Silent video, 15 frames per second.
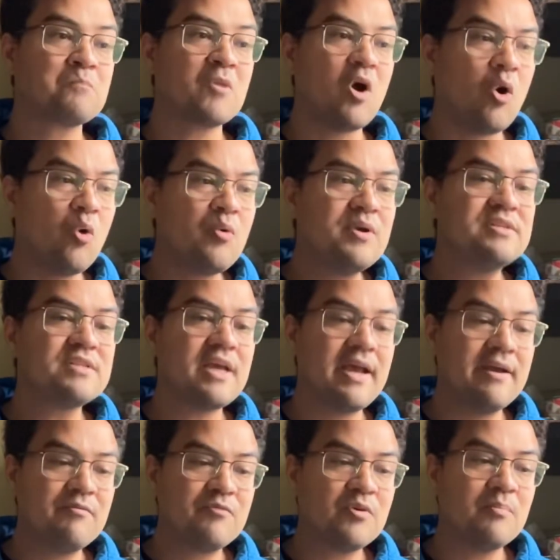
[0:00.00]
always
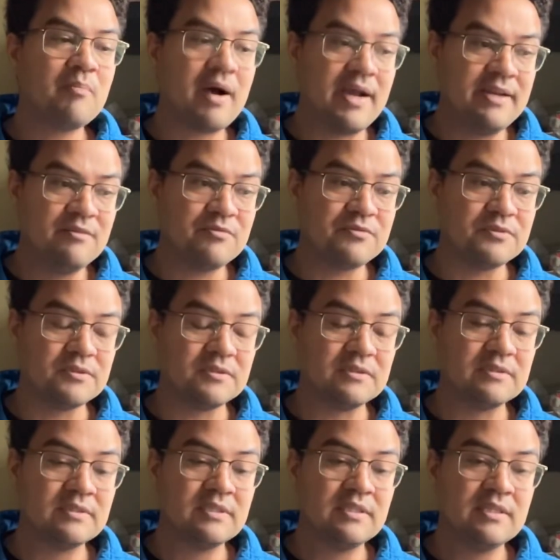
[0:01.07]
ever mindful
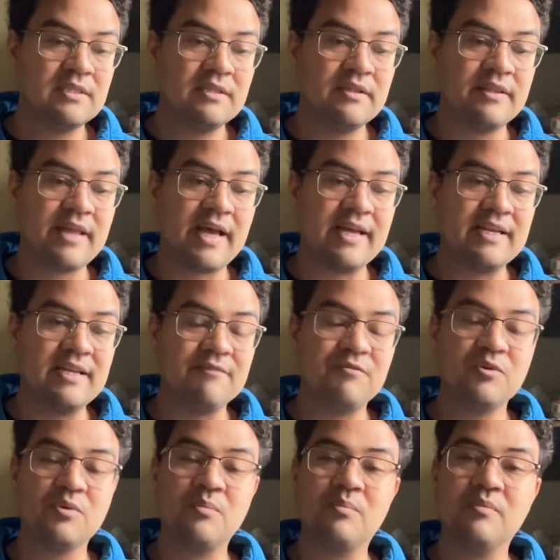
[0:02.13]
that if
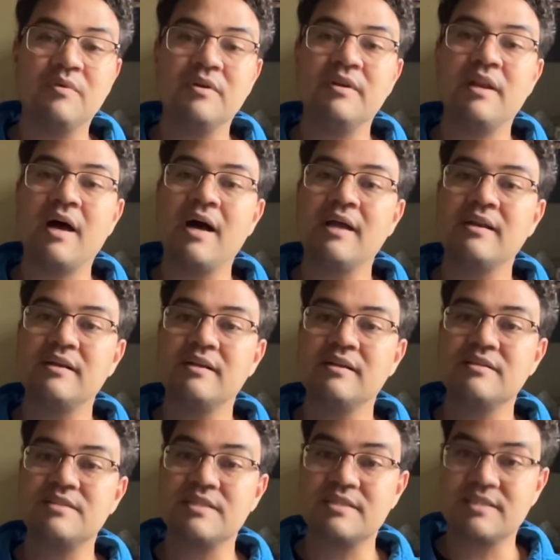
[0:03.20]
you're not
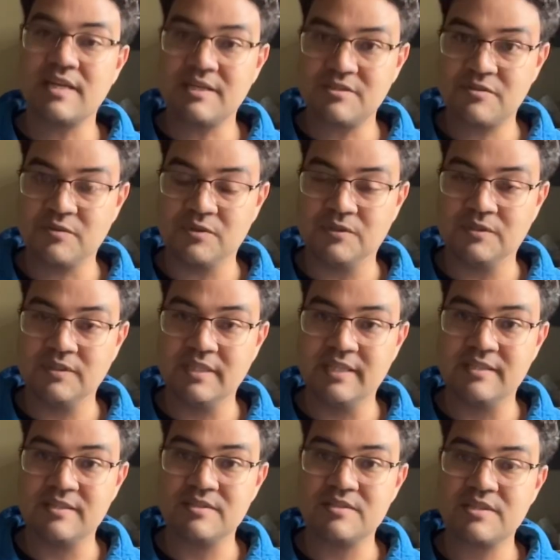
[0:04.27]
successful
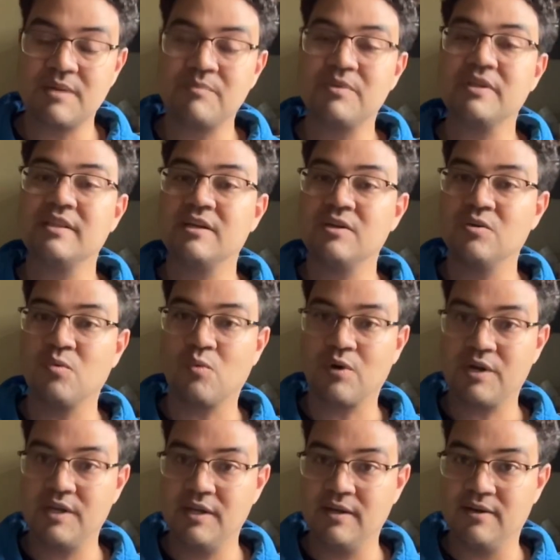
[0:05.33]
in something that you're
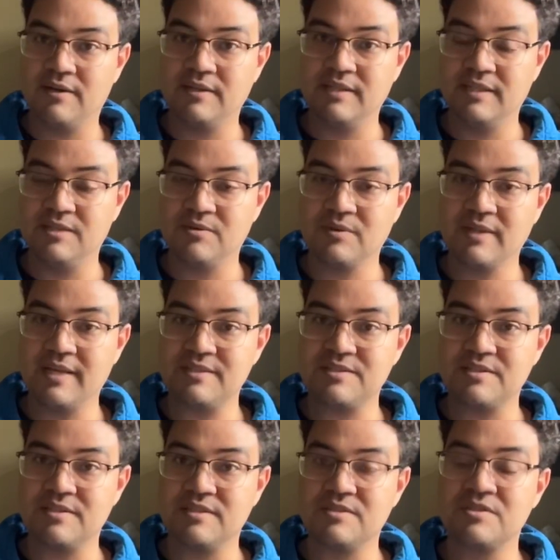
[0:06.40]
working on in your
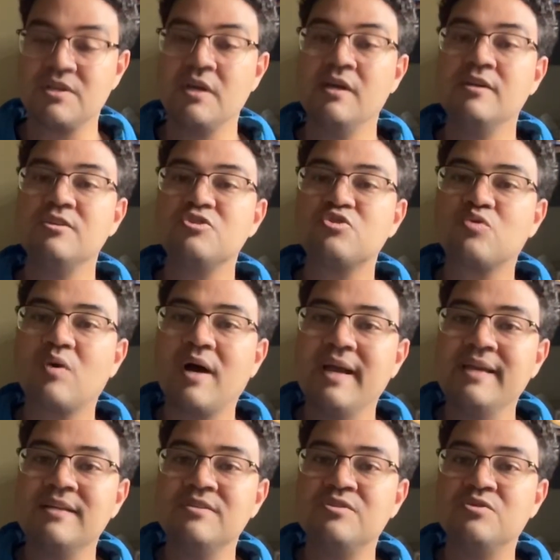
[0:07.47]
lessons,
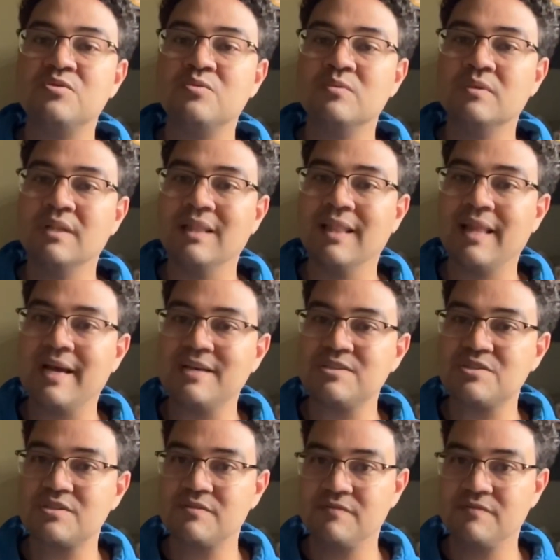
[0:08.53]
try to do less